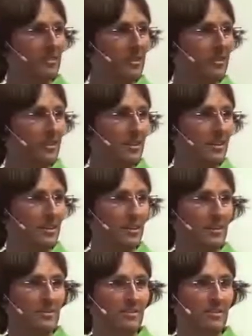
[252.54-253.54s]
Right?
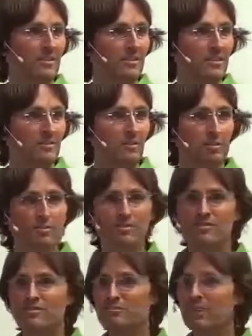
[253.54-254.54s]
So this
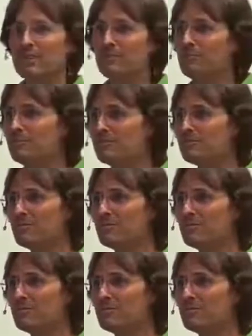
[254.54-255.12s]
causes many women,